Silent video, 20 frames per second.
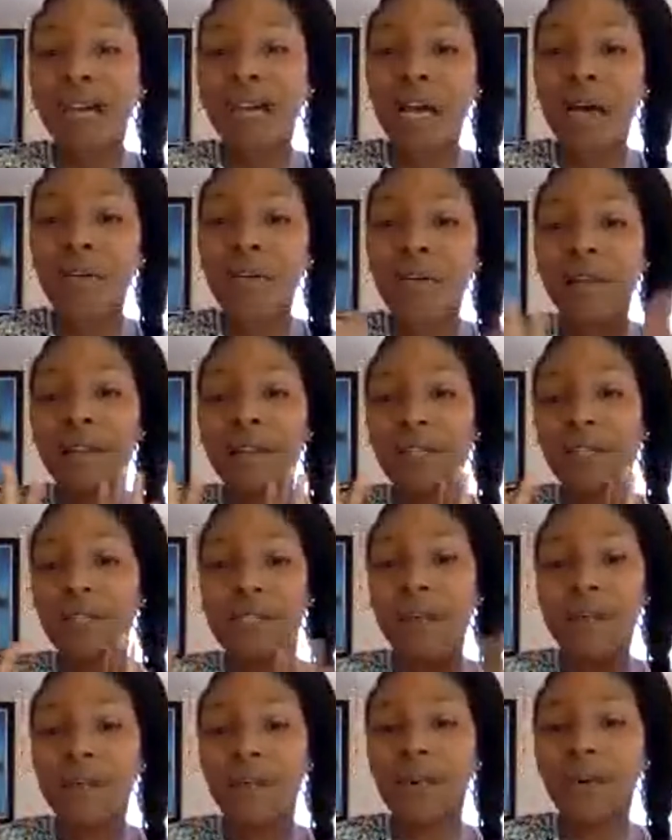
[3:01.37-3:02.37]
up and there's
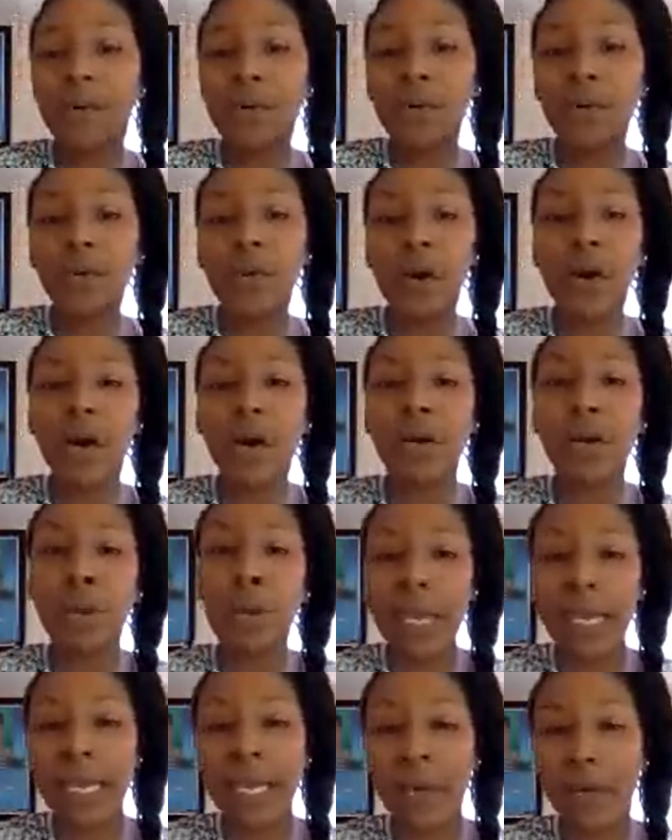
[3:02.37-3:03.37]
people who are
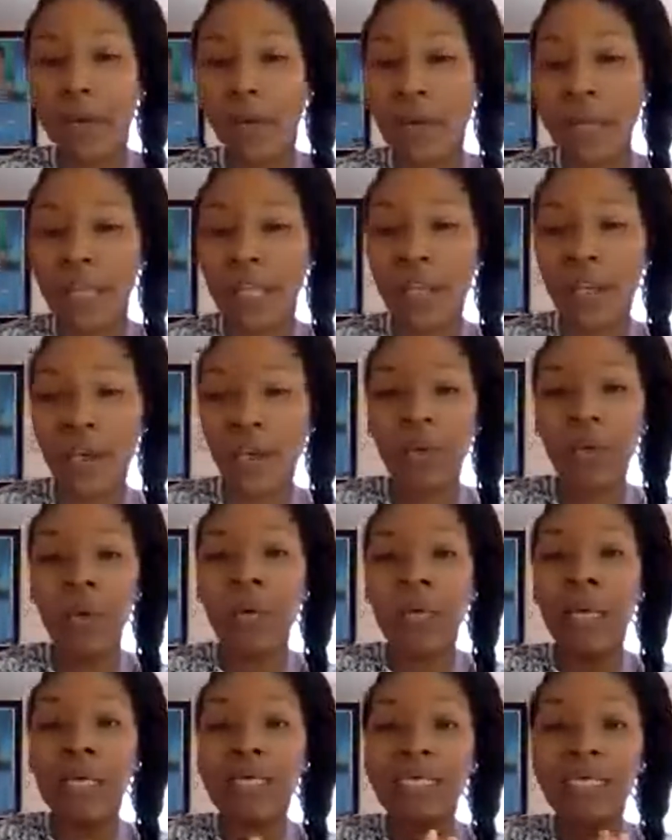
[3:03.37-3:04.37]
awake with you,
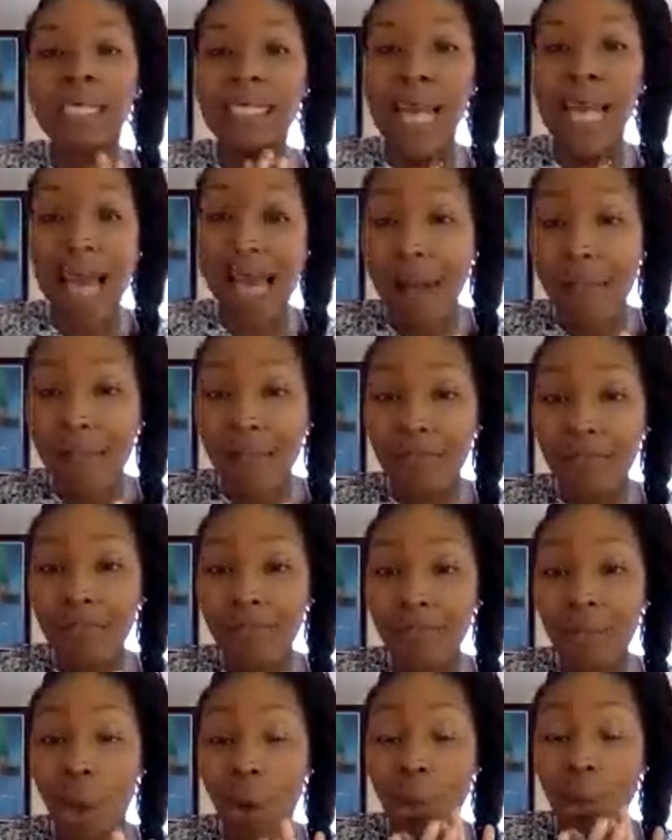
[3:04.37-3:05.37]
stop
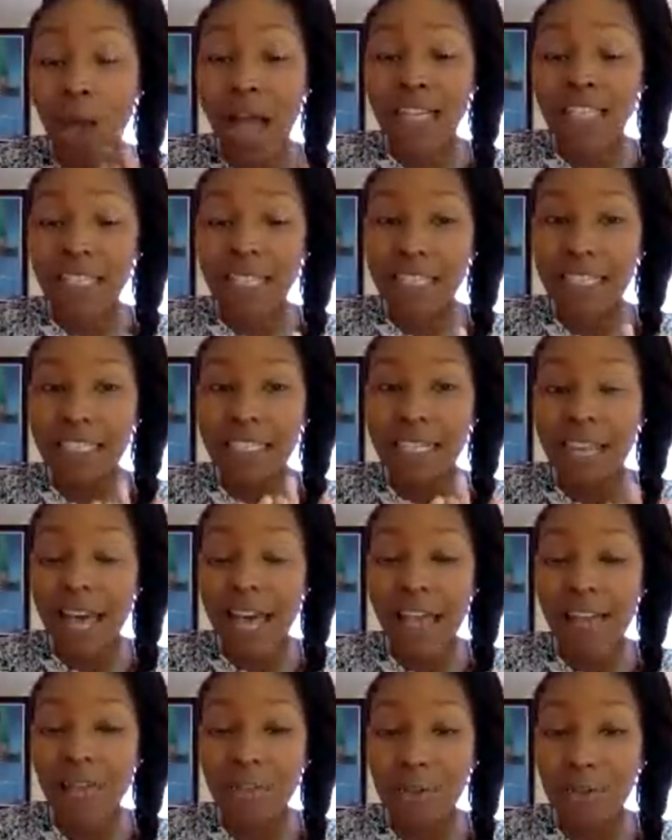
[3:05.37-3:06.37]
watching this
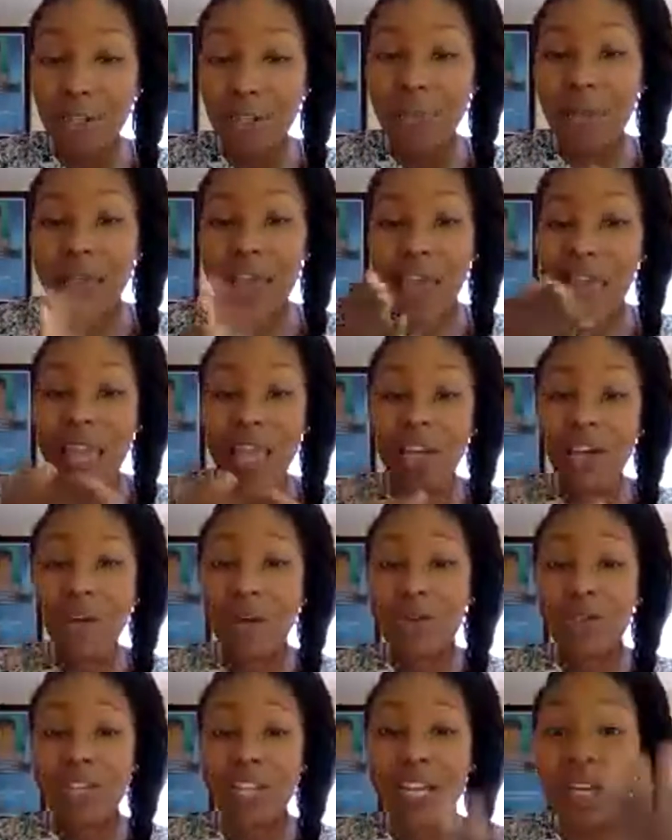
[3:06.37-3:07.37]
live stream and go
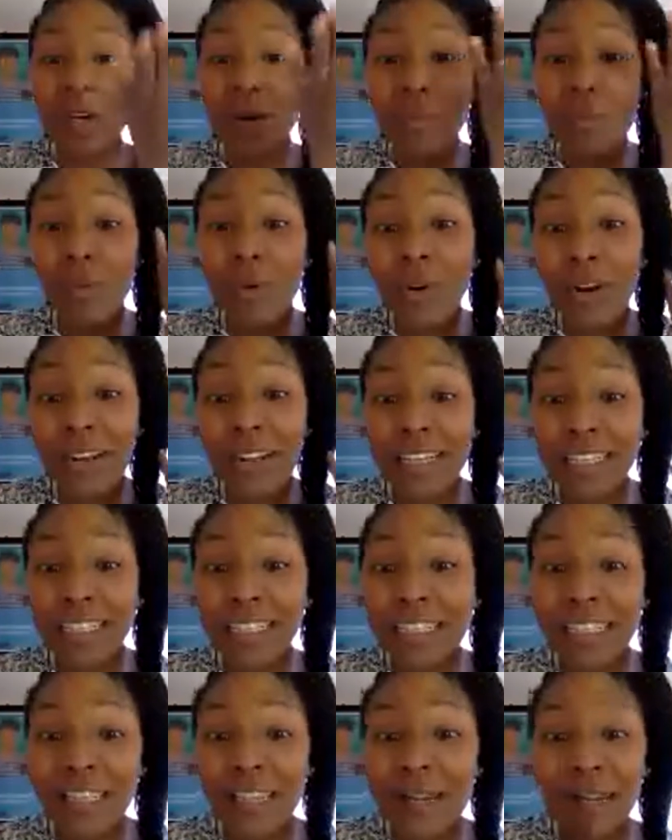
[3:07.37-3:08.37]
say good morning
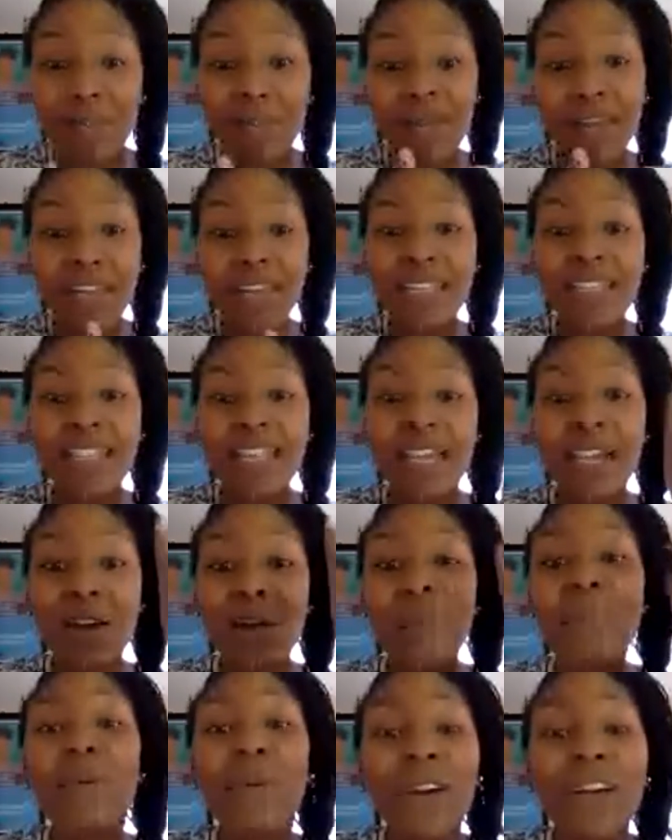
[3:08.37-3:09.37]
to them. Say good
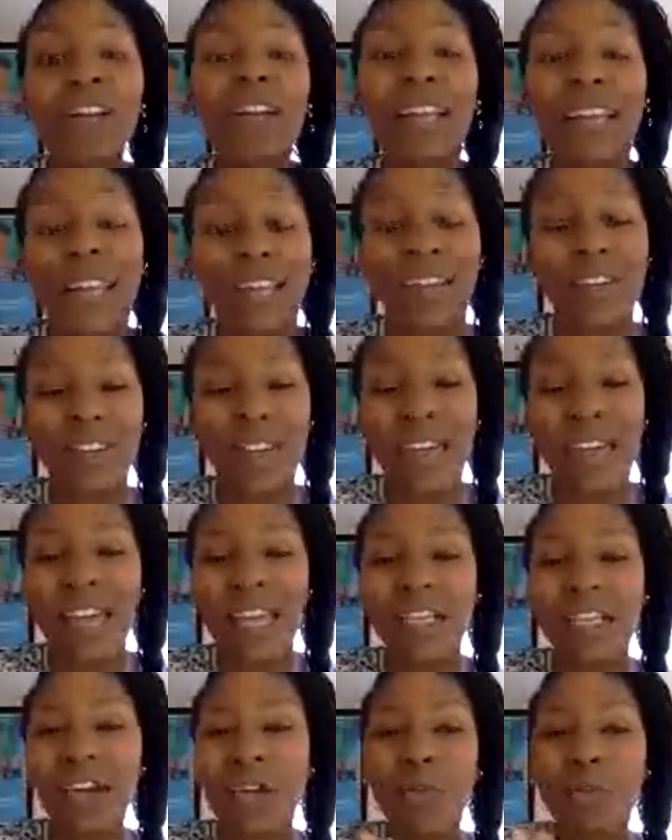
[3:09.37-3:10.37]
morning, okay?
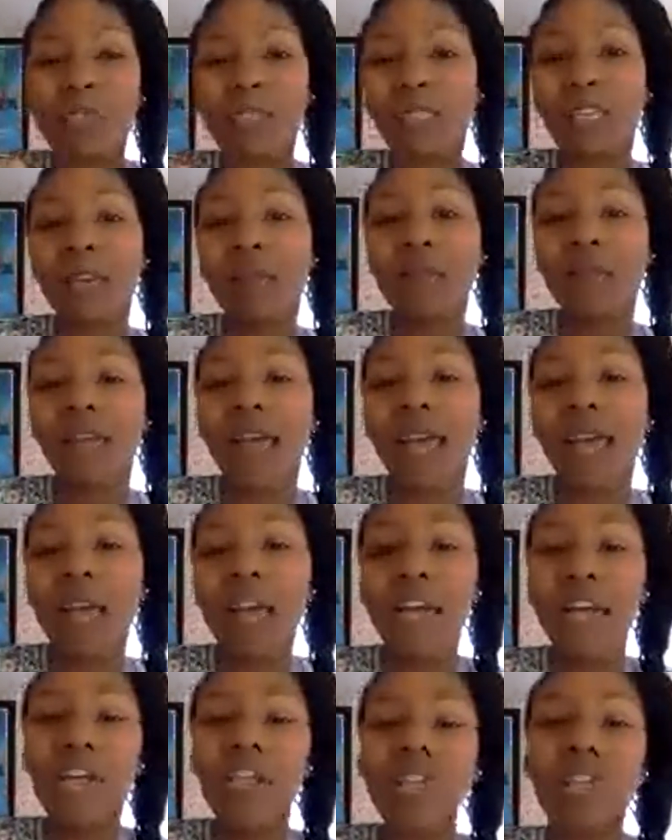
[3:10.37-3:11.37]
Don't skip that.
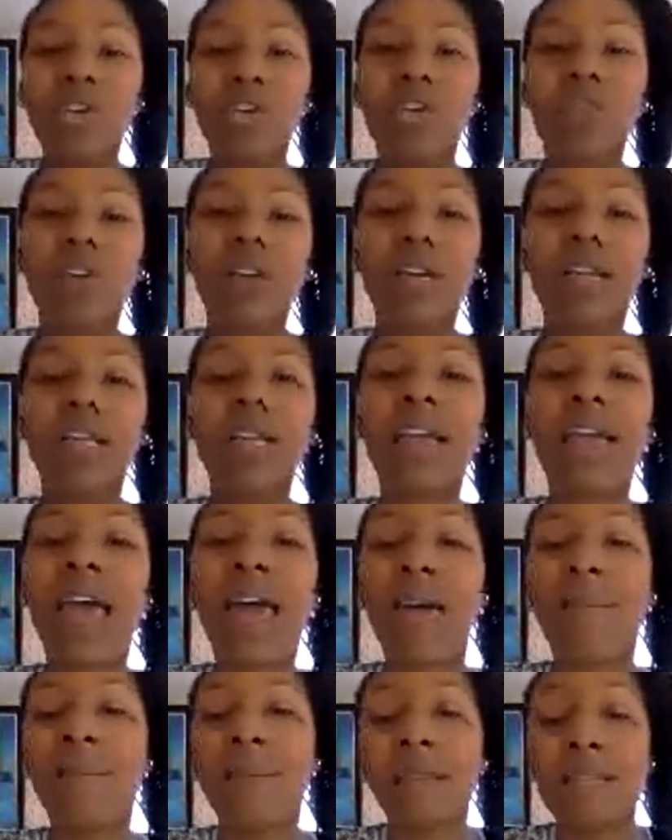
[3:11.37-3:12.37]
So greeting
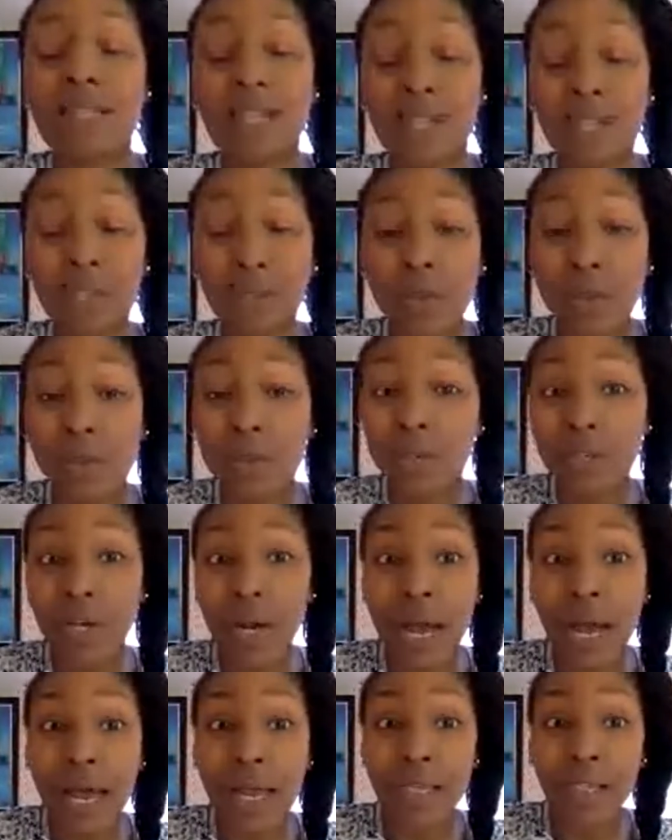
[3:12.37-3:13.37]
happens as soon as your
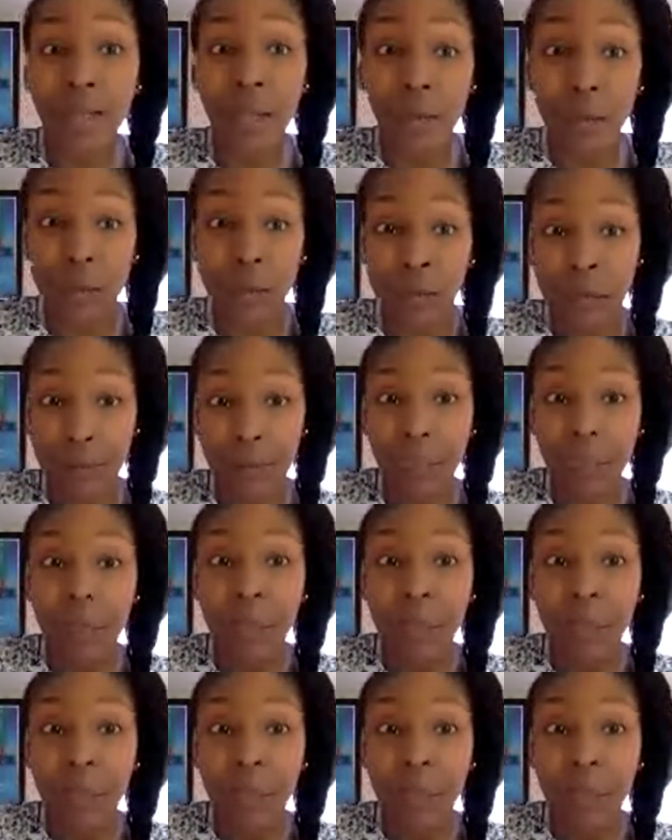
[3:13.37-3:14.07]
eyes open.